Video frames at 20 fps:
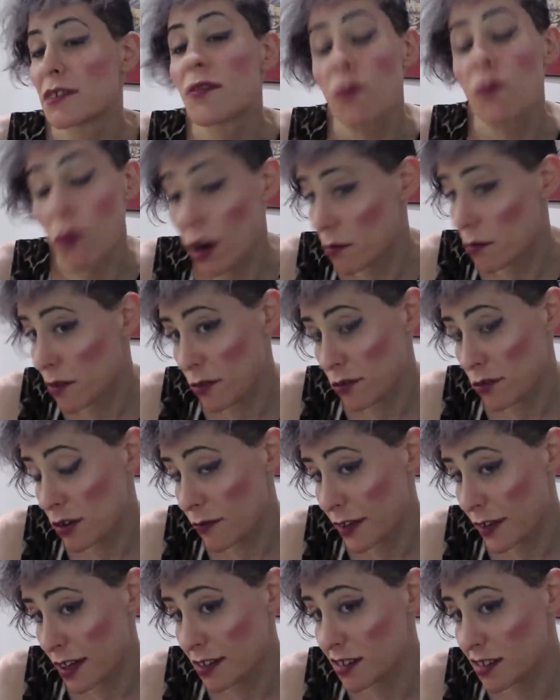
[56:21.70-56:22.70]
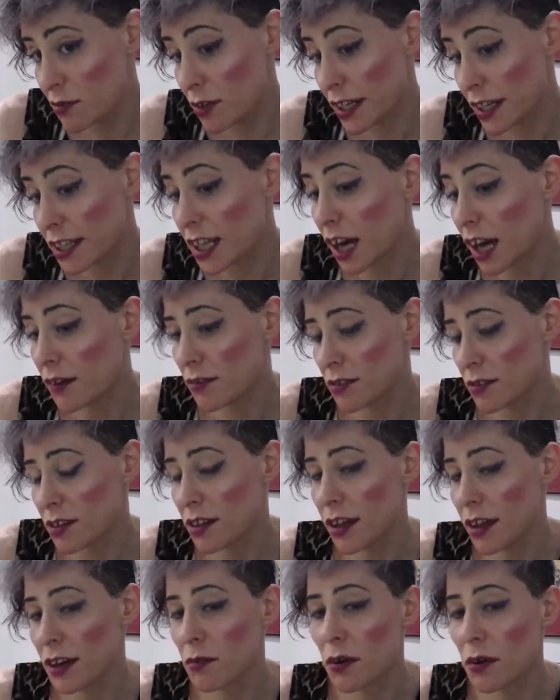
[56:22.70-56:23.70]
work through things already, you don't have to
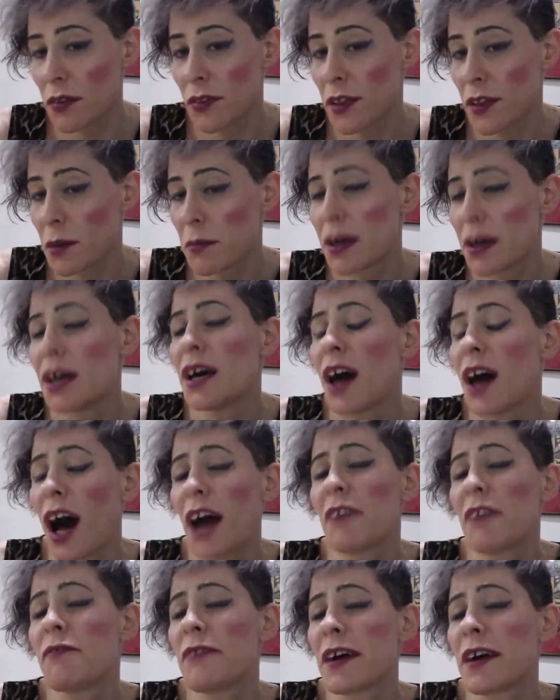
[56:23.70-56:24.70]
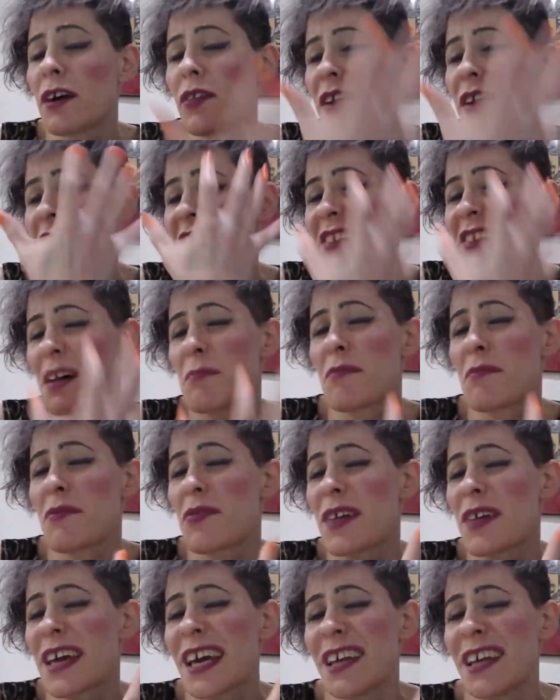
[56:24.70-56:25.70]
deal with them. I feel there's
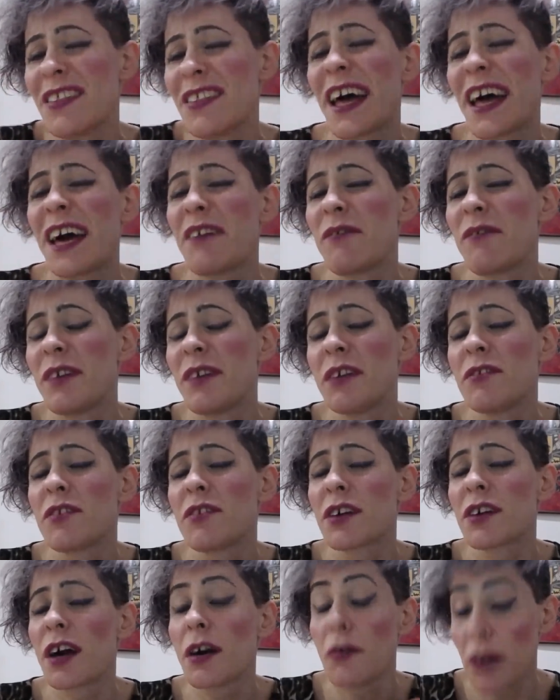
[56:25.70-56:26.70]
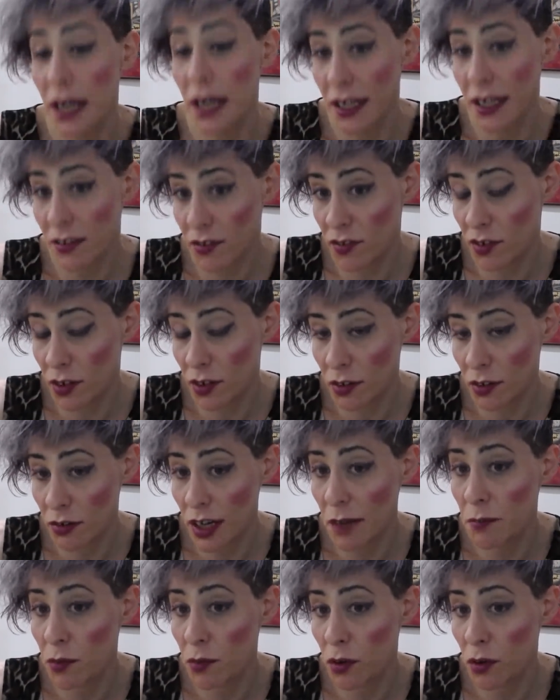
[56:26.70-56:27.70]
something in there for you to go into
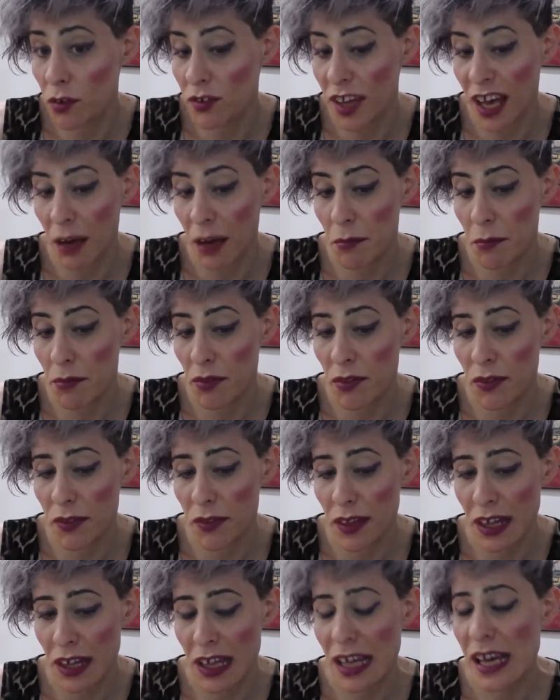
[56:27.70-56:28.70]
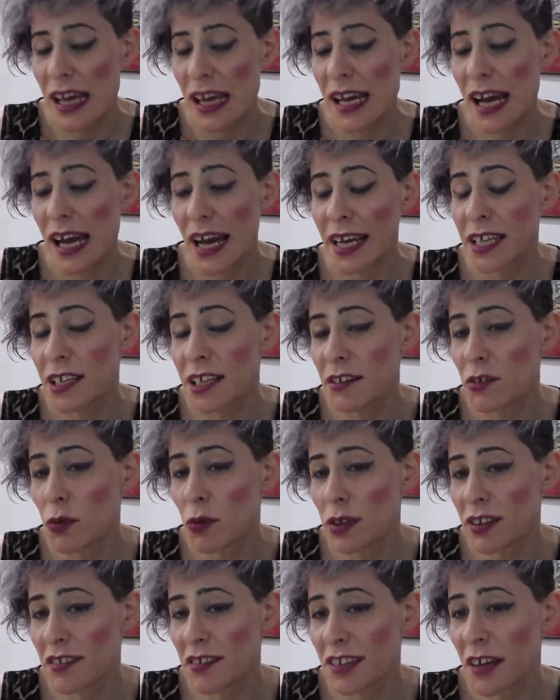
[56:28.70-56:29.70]
in more depth, and you need to
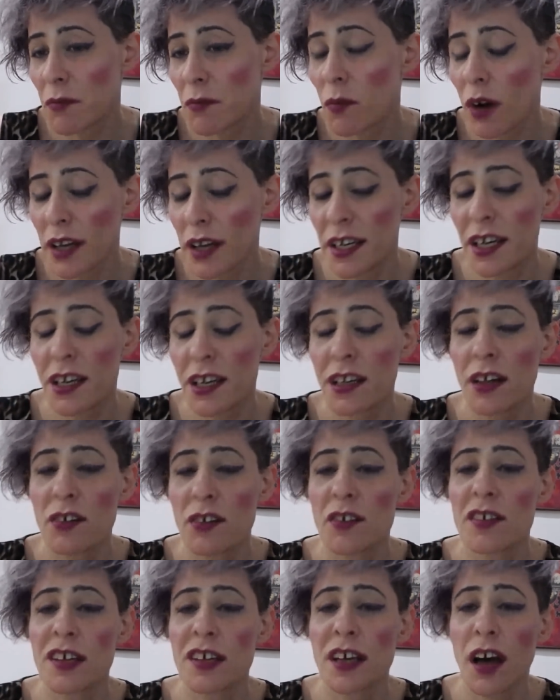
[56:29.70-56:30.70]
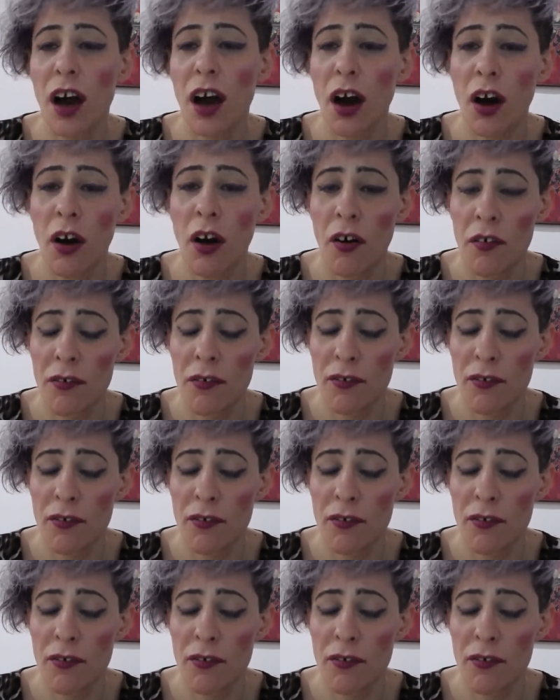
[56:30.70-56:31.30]
understand why you're closing off.